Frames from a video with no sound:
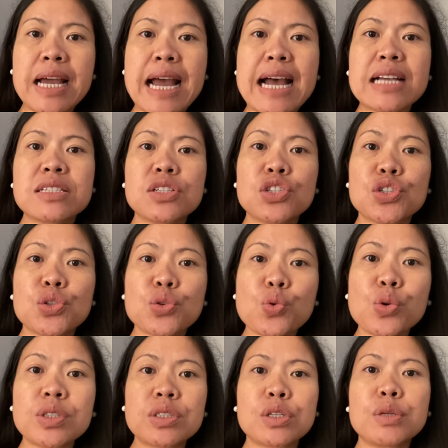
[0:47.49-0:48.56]
as a
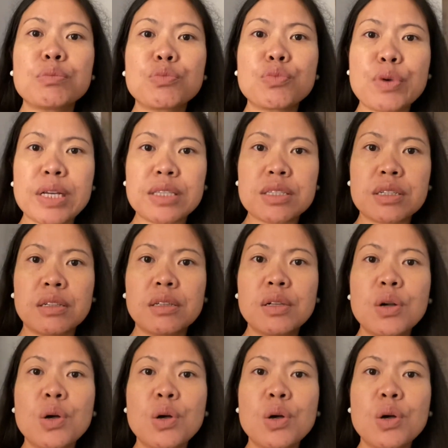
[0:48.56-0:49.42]
short-term rental